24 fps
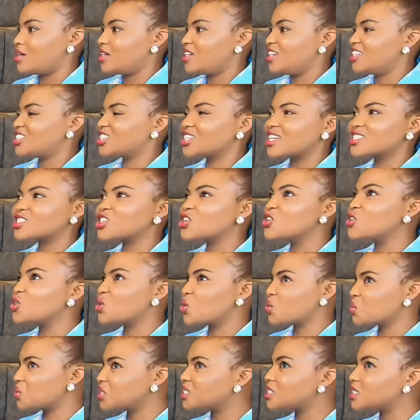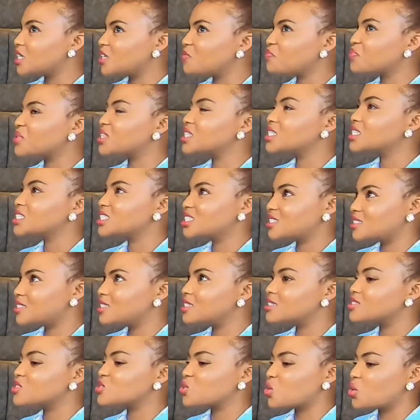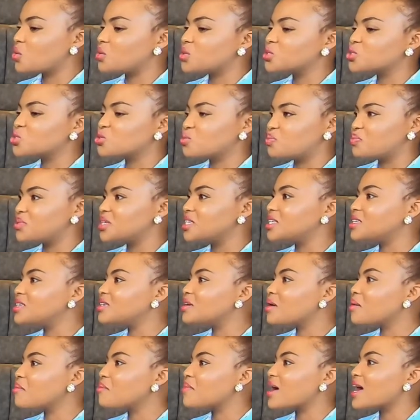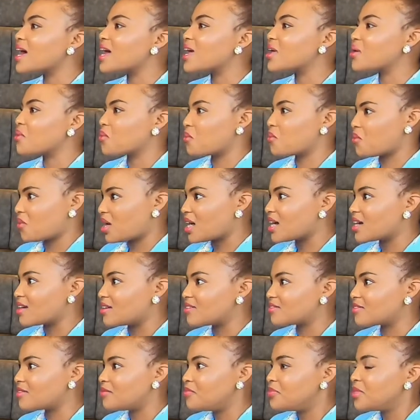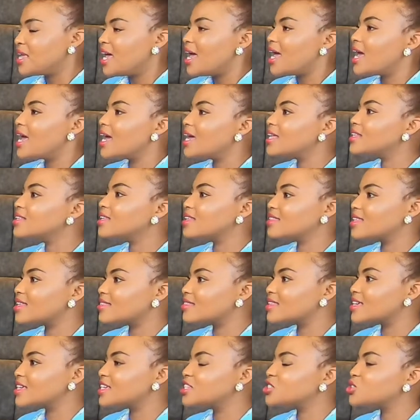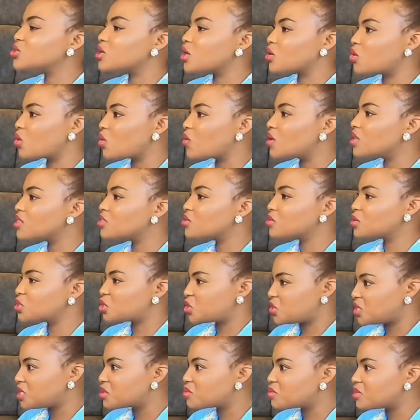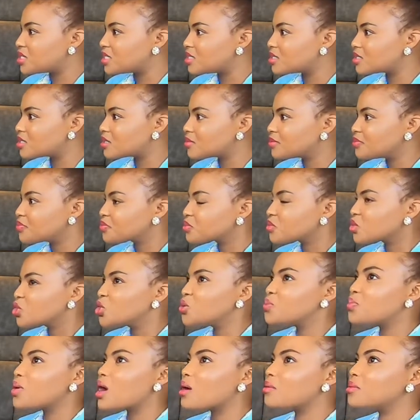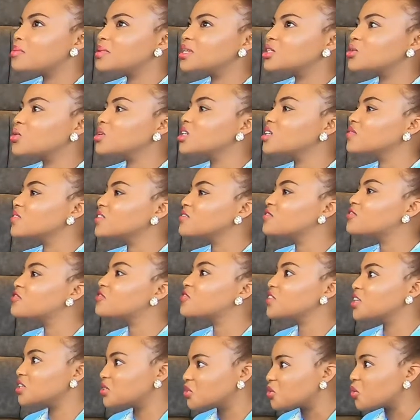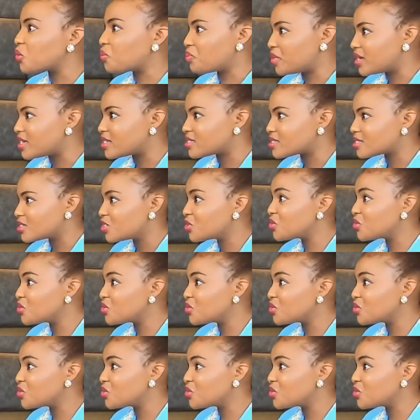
She doesn't know it yet, but she is going to be my wife. And the thing is, you are going through treatments, you probably don't even feel your best. You don't